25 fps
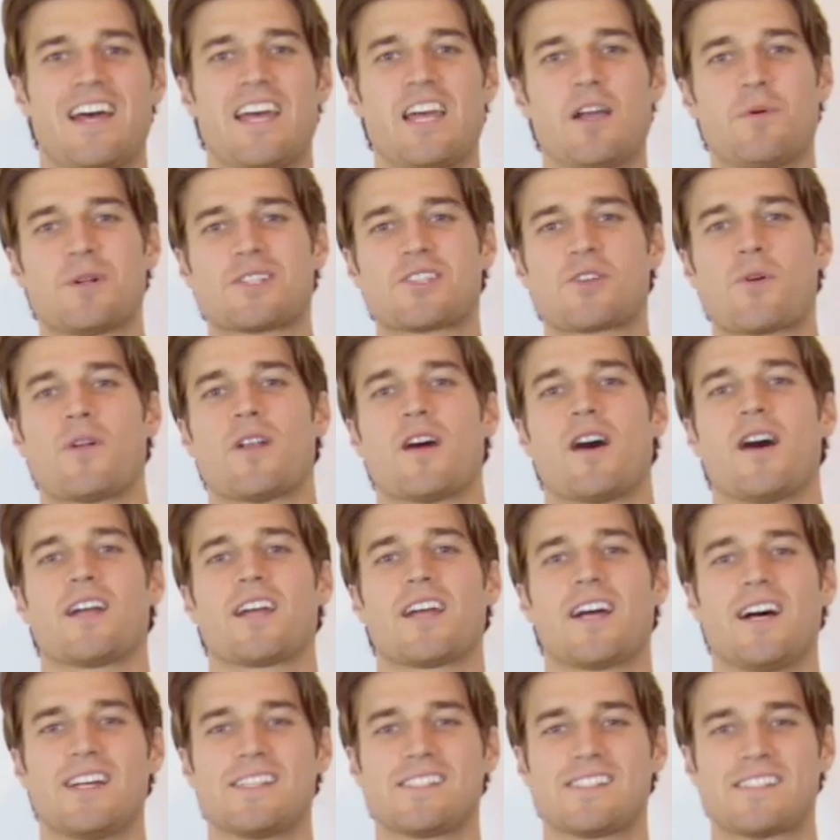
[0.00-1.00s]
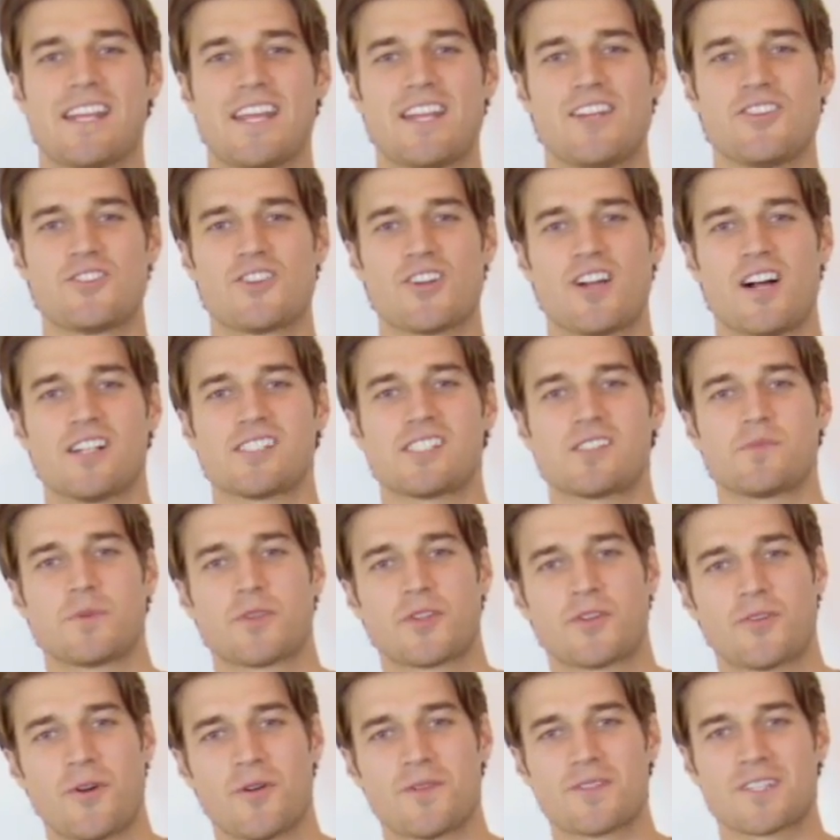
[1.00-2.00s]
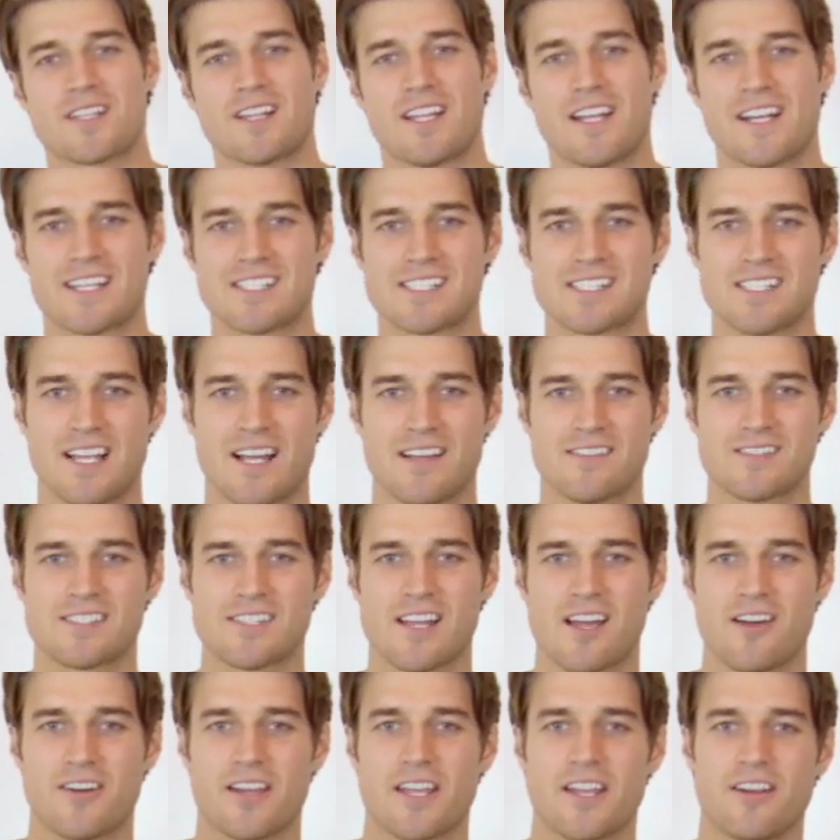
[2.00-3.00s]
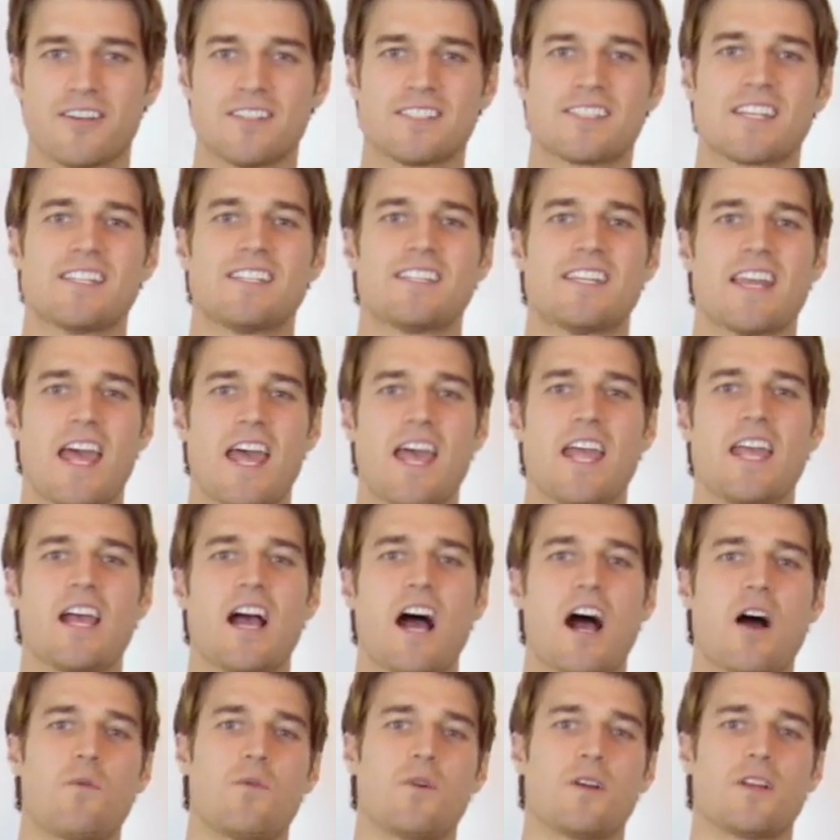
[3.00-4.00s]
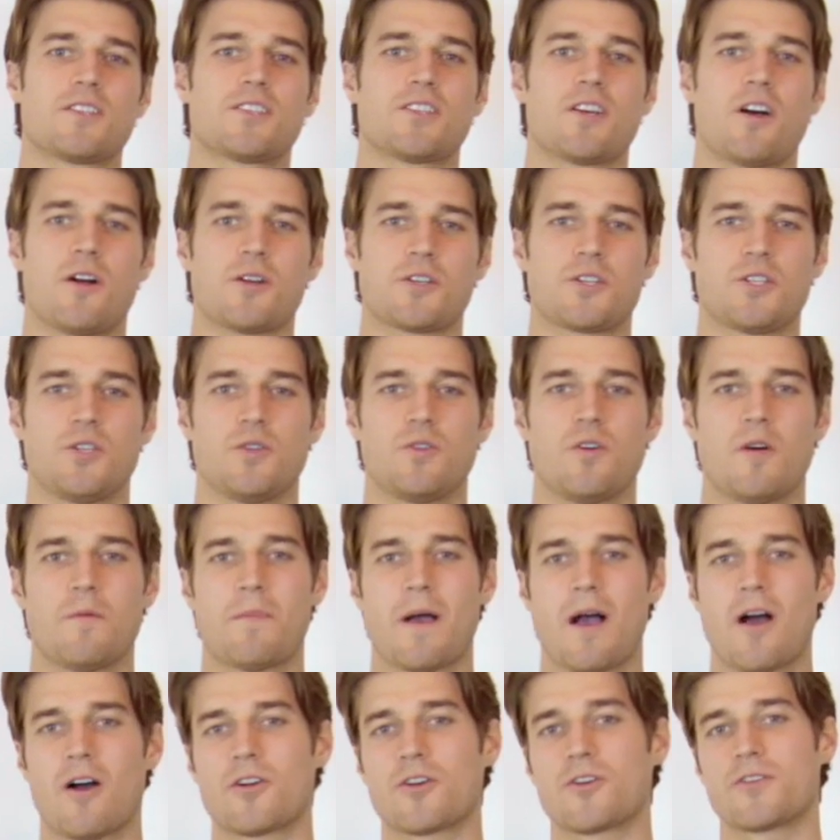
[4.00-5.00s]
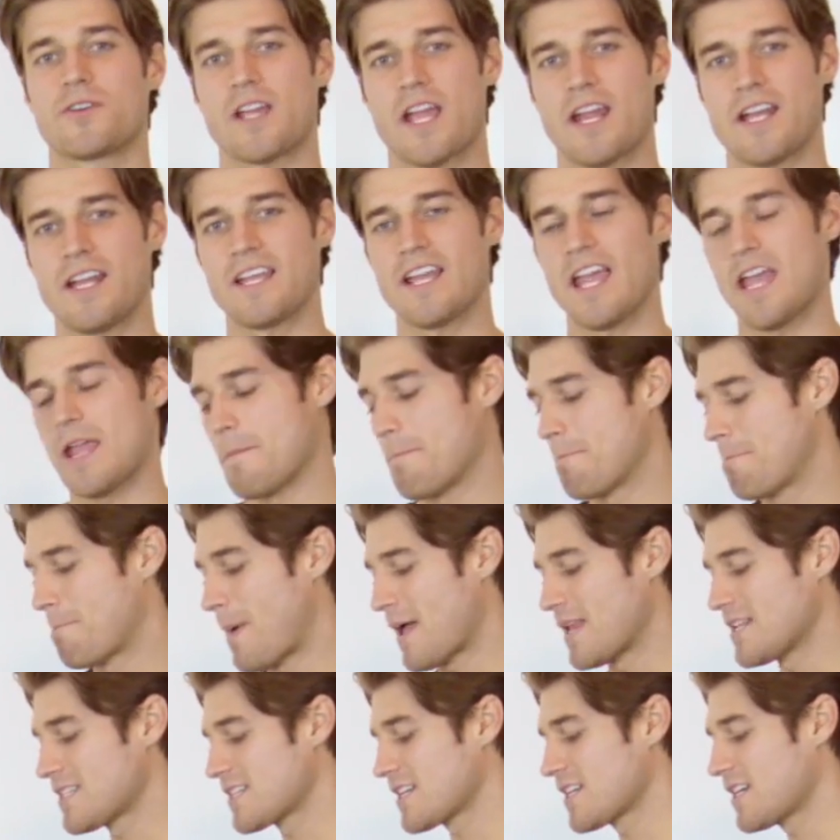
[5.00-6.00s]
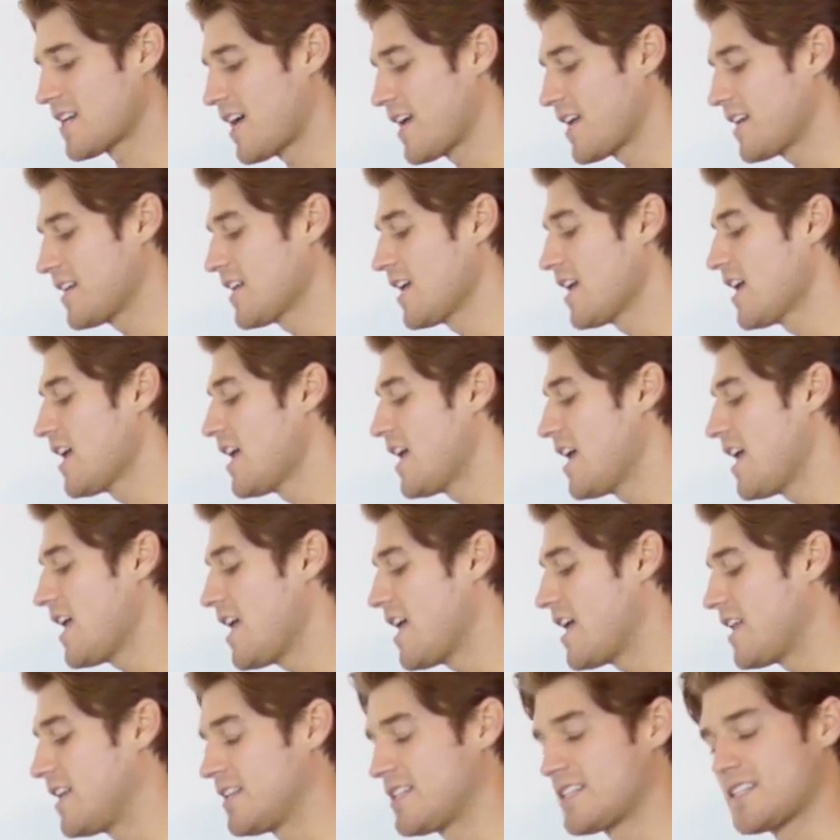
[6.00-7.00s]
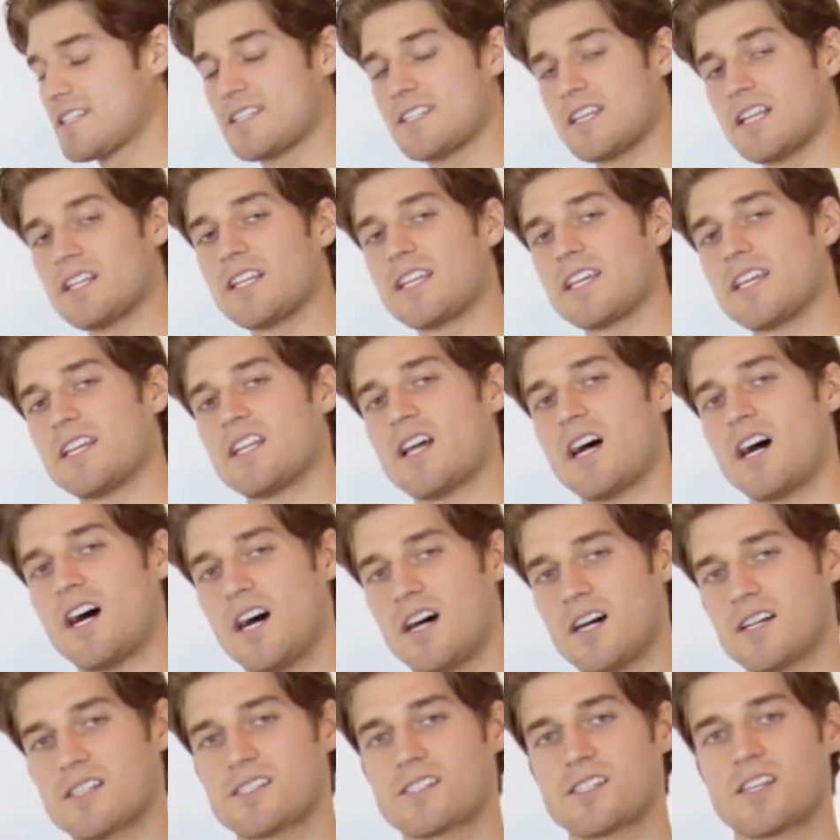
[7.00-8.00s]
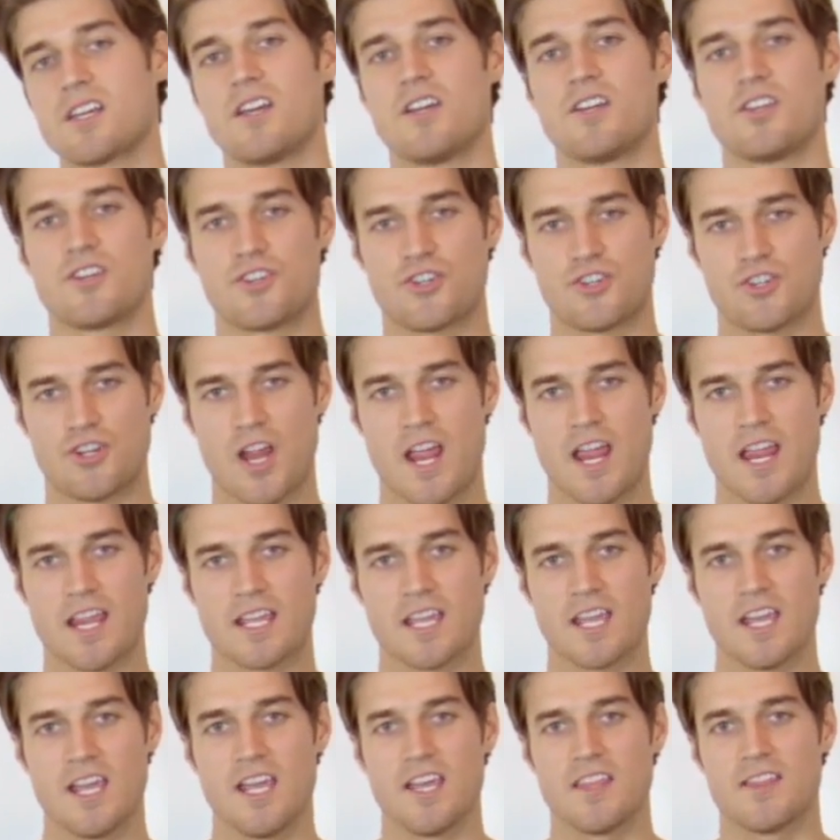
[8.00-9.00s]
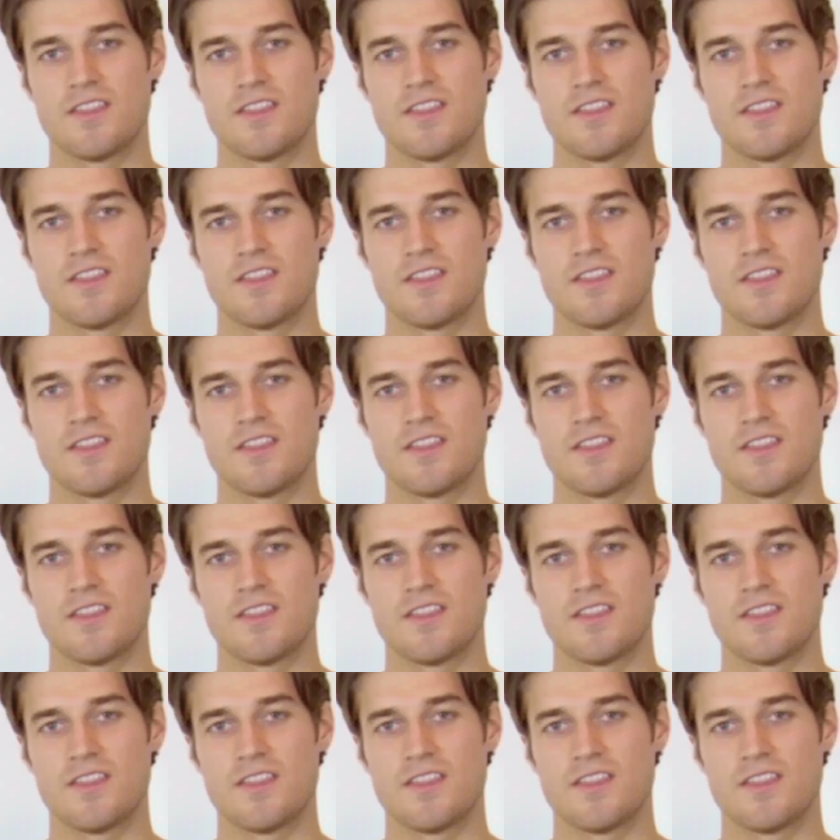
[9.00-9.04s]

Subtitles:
Hey, what's going on, guys? Dane Johnson with Crohn's Colitis Lifestyle here, and today I want to talk to you about creating a Bentonite and Psyllium husk shake.